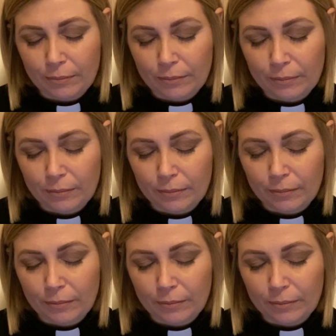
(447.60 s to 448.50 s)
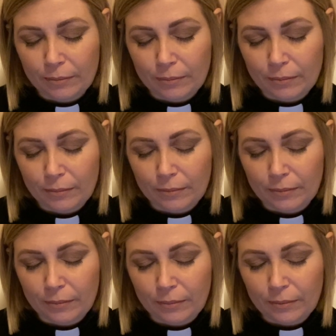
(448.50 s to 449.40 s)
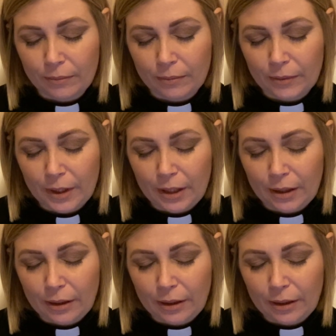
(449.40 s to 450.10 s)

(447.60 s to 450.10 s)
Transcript: [no speech]